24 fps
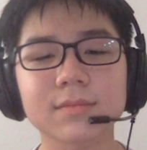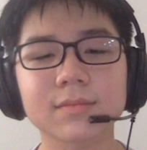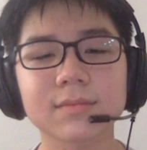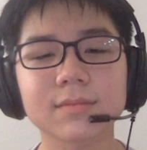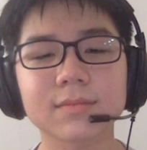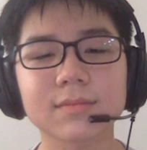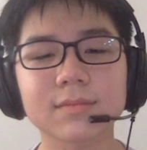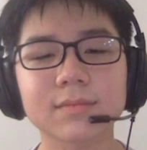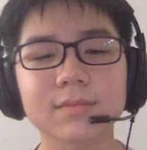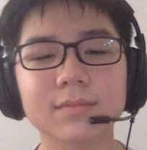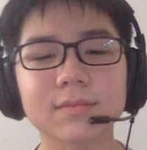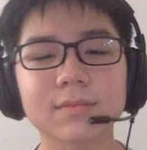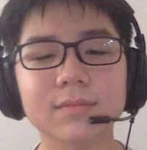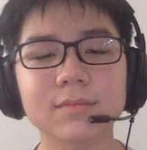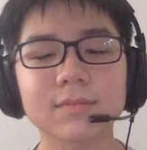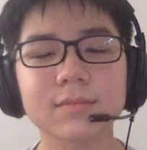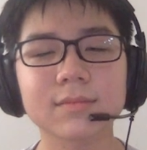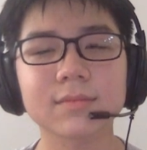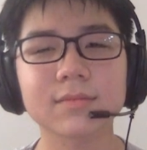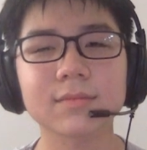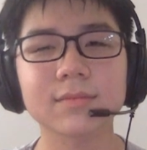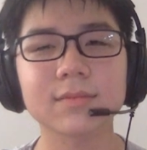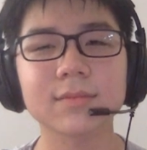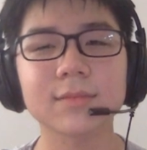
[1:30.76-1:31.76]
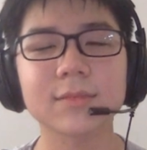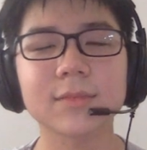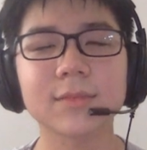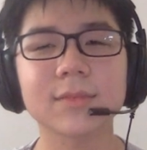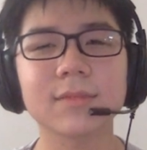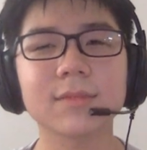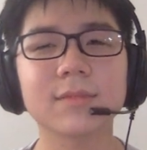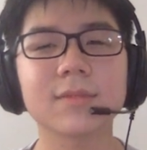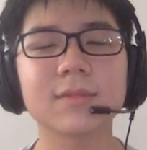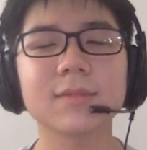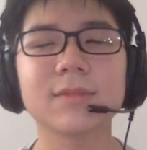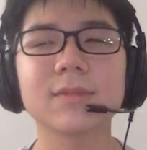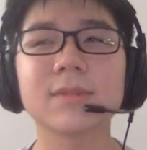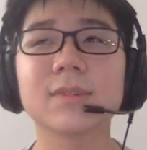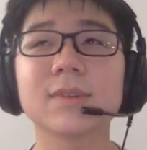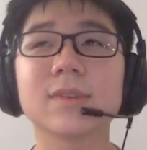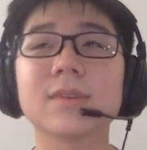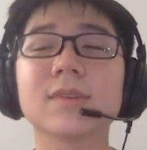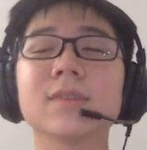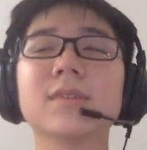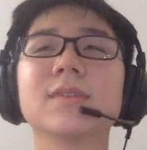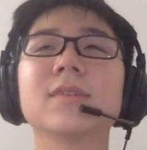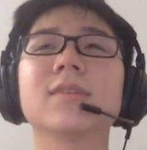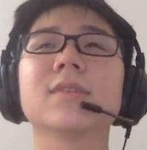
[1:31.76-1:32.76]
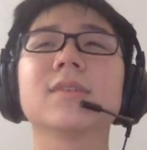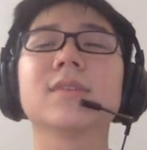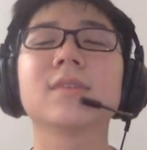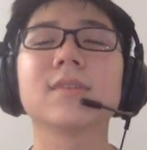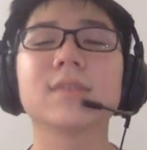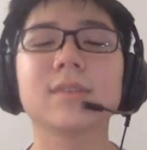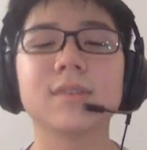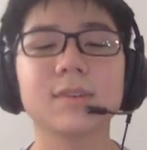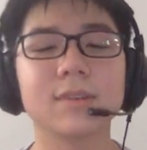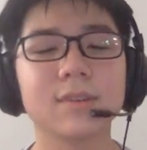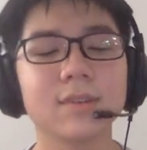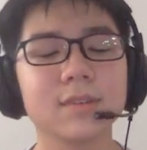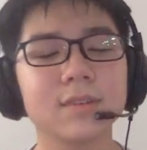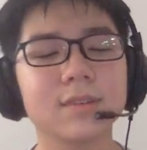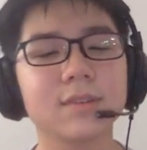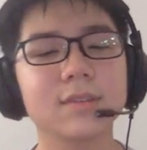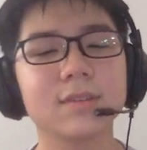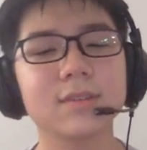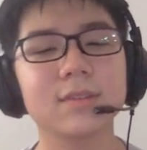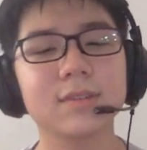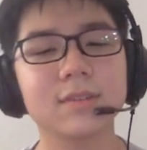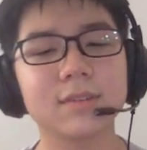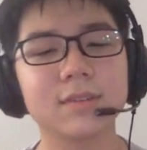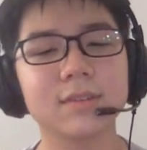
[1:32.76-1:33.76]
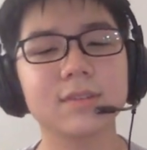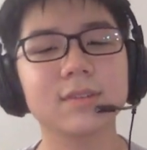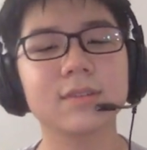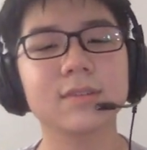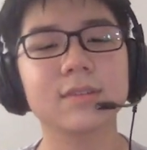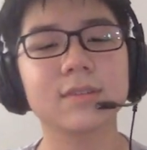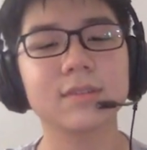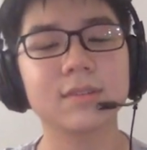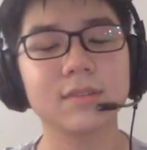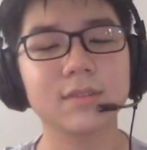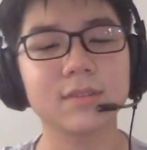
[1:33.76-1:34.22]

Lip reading: No words are spoken by the person on screen.